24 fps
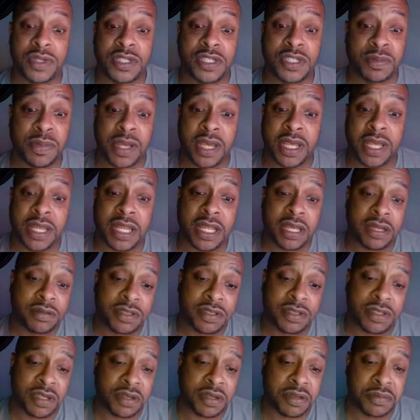to expand
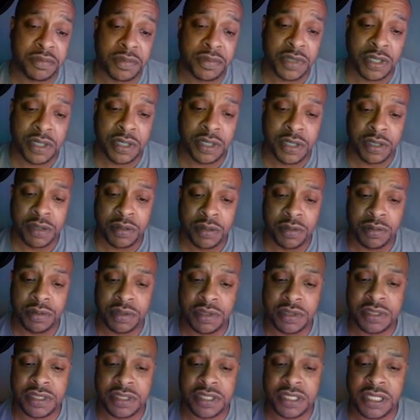out. So
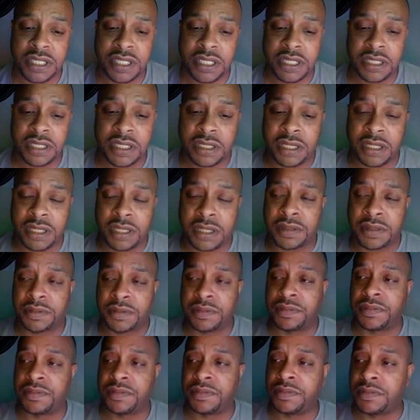we'll see.
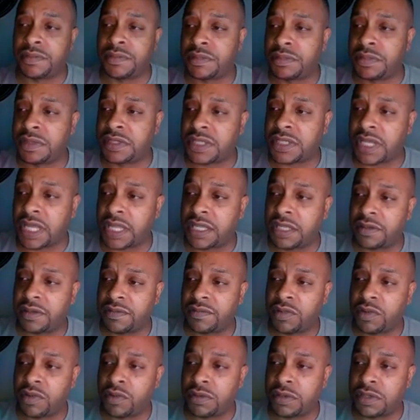Excited,
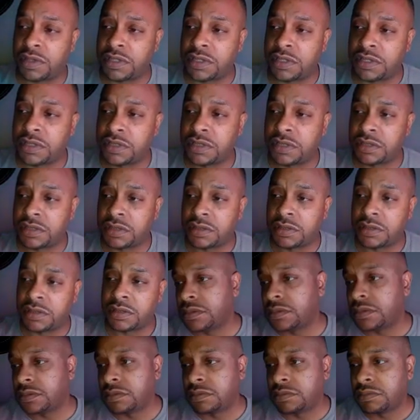of course.
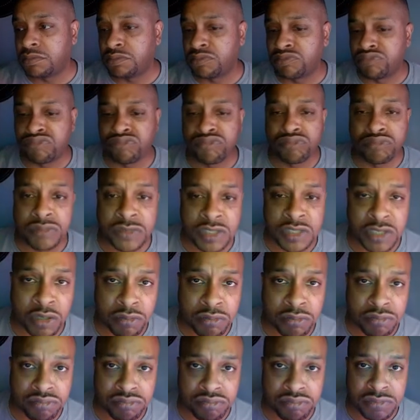
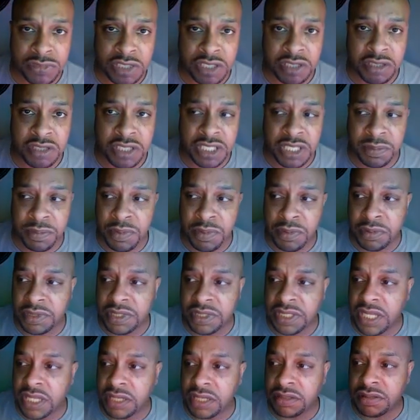So I could keep you
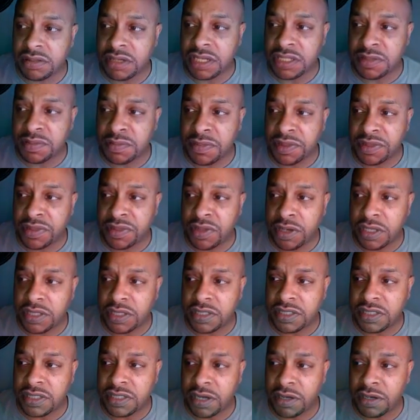with that. That's my
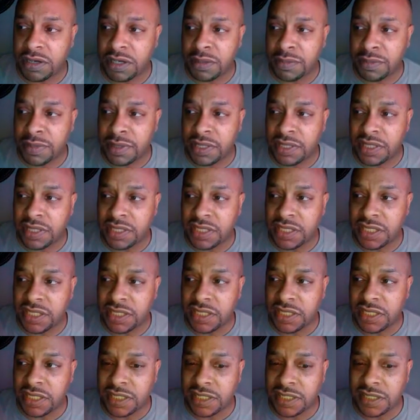thoughts. Sorry about
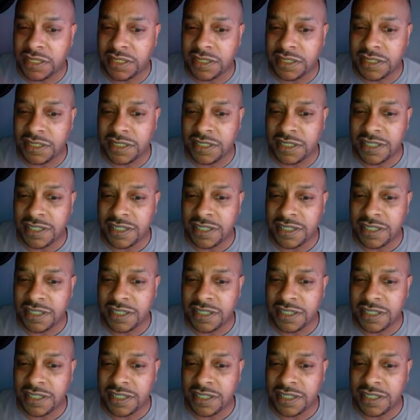the